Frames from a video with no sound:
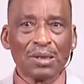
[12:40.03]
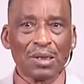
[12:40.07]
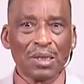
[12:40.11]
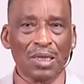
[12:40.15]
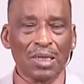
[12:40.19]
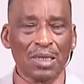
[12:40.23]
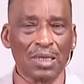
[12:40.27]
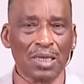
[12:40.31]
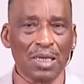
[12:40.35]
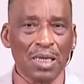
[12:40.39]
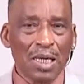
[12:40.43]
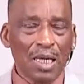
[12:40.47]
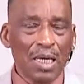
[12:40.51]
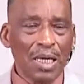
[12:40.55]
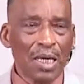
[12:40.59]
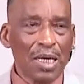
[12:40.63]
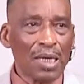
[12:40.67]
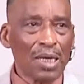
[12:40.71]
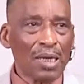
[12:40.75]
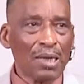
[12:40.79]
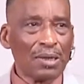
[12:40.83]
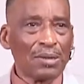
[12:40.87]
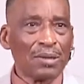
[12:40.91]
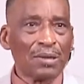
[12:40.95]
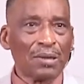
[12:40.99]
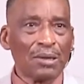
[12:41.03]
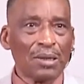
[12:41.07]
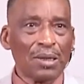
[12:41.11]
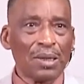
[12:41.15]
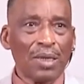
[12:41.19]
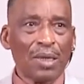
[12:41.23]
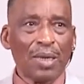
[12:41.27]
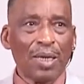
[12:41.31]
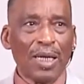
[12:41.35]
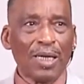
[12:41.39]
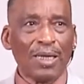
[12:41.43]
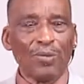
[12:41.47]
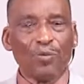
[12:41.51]
This is clear,
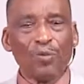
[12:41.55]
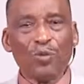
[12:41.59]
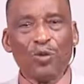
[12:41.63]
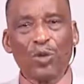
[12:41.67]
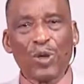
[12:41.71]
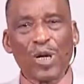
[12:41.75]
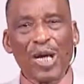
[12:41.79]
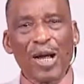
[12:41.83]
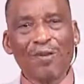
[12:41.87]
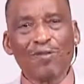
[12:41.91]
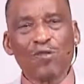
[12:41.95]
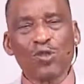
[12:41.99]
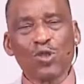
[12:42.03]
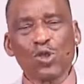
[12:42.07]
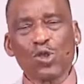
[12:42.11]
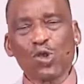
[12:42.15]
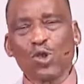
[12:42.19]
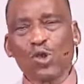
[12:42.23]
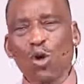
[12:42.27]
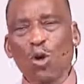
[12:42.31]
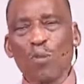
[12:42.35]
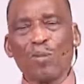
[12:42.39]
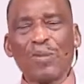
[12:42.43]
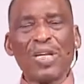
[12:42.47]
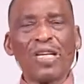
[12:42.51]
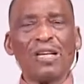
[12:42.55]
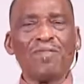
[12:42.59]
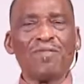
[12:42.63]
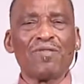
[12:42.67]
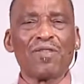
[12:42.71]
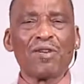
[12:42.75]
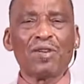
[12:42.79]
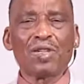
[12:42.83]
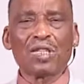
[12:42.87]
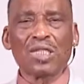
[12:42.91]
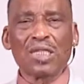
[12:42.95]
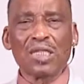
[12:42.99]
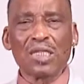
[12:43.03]
and we have so many
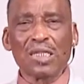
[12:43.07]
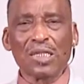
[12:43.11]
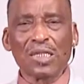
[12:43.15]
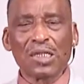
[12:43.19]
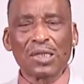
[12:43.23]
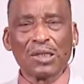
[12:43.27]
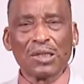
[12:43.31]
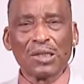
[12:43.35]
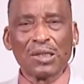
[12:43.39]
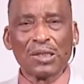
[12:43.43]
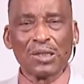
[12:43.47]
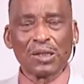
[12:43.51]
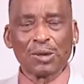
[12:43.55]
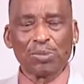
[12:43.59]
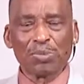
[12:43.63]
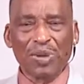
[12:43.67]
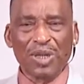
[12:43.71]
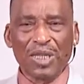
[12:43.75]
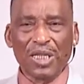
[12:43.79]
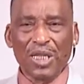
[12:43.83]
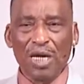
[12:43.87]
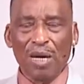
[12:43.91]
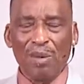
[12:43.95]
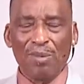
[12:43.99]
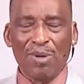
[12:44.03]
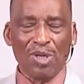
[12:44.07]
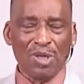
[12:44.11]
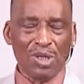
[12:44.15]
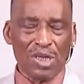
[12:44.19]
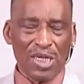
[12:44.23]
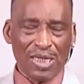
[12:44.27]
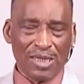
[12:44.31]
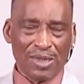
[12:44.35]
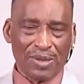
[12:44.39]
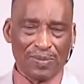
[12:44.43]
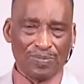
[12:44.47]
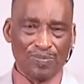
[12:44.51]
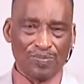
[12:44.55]
verses speaking about
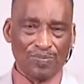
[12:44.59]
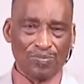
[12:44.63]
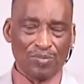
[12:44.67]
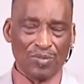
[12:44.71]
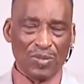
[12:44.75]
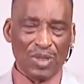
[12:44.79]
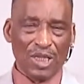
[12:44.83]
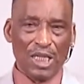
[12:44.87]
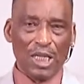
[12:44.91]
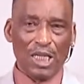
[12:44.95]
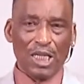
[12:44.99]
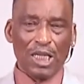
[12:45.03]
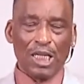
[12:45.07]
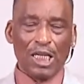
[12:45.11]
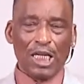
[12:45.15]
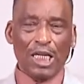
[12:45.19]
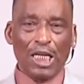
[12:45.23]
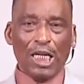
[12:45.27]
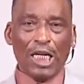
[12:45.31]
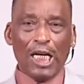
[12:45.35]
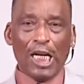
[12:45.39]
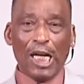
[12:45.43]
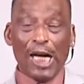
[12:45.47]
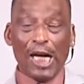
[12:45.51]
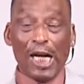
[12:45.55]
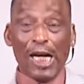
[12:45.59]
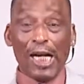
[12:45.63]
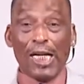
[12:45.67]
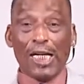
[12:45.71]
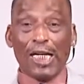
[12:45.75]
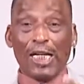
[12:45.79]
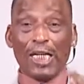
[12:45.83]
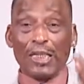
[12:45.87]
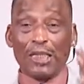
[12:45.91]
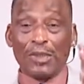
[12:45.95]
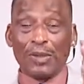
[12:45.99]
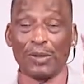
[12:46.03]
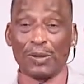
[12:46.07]
that.
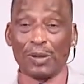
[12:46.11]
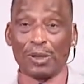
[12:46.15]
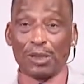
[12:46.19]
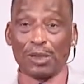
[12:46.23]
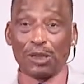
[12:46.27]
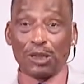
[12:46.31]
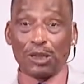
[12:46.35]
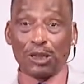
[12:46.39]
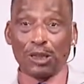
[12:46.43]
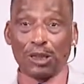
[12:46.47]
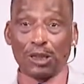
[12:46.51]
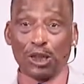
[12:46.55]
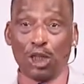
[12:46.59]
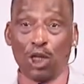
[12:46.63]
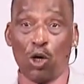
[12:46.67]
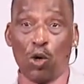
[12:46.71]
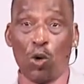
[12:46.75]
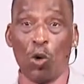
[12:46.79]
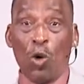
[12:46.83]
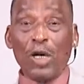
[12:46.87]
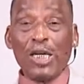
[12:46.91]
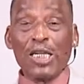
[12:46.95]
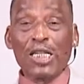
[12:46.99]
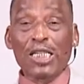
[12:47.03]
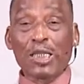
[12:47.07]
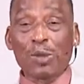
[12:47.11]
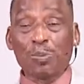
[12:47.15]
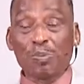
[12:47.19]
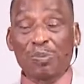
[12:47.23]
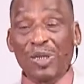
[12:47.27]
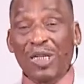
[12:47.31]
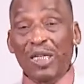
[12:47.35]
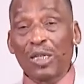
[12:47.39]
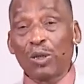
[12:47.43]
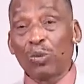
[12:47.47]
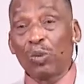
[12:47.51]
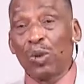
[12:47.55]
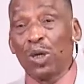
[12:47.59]
And the Holy
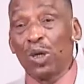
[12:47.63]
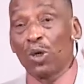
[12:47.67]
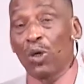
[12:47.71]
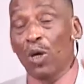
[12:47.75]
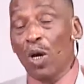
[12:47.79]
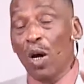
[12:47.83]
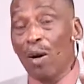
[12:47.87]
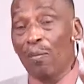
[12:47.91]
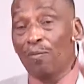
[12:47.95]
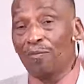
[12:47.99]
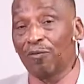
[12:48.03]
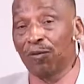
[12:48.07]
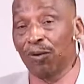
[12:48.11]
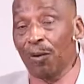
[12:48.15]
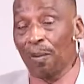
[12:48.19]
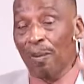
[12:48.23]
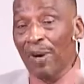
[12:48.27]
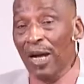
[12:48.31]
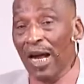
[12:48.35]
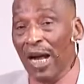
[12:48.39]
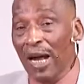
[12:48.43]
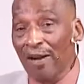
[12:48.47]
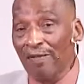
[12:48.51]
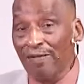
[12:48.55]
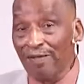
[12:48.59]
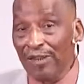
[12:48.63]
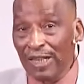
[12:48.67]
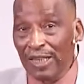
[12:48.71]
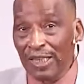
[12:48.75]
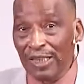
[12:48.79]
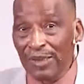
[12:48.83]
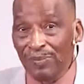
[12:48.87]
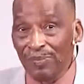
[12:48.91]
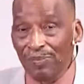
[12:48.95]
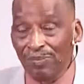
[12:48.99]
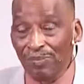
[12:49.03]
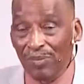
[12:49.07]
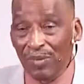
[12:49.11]
Spirit will come from
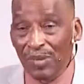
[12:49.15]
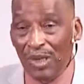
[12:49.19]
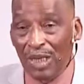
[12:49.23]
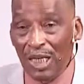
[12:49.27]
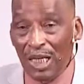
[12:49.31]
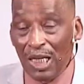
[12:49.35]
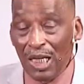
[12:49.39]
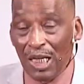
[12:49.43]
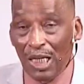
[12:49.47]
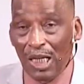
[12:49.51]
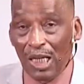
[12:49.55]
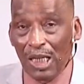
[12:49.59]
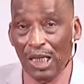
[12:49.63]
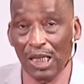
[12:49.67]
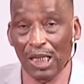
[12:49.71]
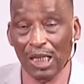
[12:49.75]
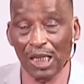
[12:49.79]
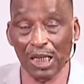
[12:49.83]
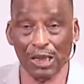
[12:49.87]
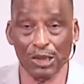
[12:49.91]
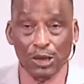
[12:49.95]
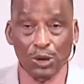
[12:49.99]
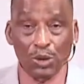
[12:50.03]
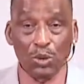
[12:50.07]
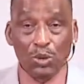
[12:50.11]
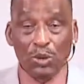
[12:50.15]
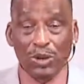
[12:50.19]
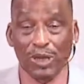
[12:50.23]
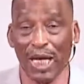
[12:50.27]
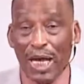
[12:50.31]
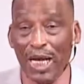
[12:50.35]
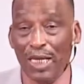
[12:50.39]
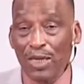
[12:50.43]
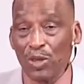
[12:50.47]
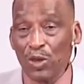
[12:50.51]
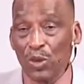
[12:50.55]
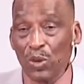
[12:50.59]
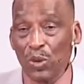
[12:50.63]
heaven to
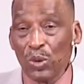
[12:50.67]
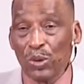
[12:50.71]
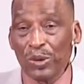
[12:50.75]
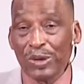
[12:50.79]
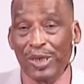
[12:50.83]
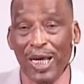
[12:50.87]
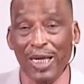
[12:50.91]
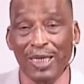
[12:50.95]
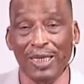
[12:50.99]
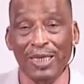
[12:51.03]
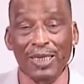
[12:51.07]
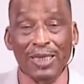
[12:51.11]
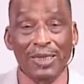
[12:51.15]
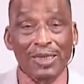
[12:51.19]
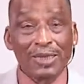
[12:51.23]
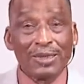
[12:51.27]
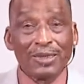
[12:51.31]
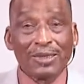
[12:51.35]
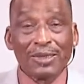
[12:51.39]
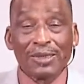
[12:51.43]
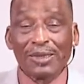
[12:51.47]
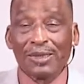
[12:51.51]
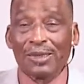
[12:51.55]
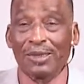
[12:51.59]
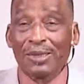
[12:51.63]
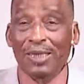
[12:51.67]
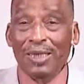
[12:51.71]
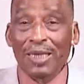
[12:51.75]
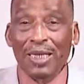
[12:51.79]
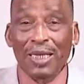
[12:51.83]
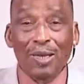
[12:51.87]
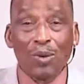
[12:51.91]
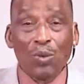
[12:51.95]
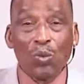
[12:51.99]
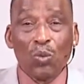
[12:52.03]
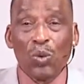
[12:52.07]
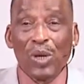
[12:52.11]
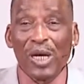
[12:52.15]
tell you that
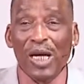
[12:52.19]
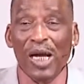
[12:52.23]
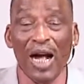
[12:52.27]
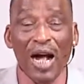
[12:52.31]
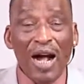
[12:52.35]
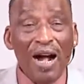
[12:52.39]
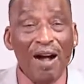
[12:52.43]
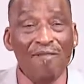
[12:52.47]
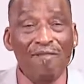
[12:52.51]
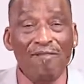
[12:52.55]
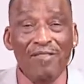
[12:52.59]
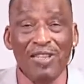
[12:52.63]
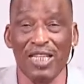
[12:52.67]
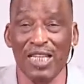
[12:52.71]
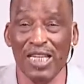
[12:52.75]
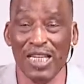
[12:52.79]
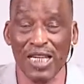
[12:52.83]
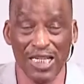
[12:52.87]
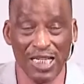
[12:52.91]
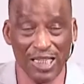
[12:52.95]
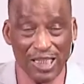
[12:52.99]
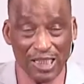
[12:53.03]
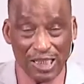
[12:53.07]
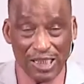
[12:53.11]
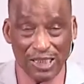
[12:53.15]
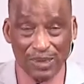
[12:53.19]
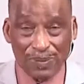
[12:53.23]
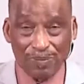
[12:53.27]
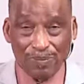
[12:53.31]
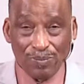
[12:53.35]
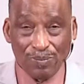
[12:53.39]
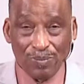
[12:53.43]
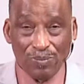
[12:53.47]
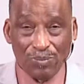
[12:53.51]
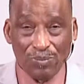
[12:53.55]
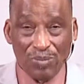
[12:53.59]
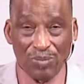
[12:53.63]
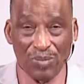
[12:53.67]
we have needs
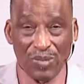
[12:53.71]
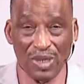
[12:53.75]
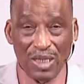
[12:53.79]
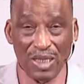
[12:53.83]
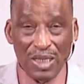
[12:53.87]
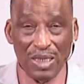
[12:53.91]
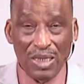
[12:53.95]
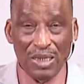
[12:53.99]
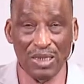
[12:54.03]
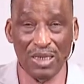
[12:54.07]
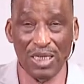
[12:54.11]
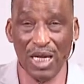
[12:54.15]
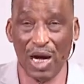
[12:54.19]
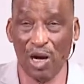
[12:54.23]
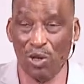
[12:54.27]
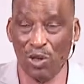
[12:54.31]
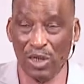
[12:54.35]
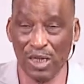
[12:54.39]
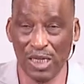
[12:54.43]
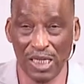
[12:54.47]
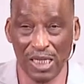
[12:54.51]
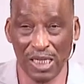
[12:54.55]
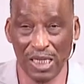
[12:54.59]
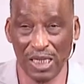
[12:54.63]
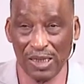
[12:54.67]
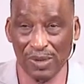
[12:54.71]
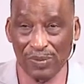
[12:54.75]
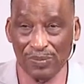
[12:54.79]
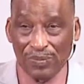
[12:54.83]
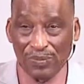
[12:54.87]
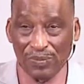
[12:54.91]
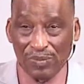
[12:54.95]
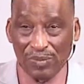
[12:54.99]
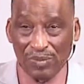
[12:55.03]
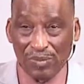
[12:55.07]
down here.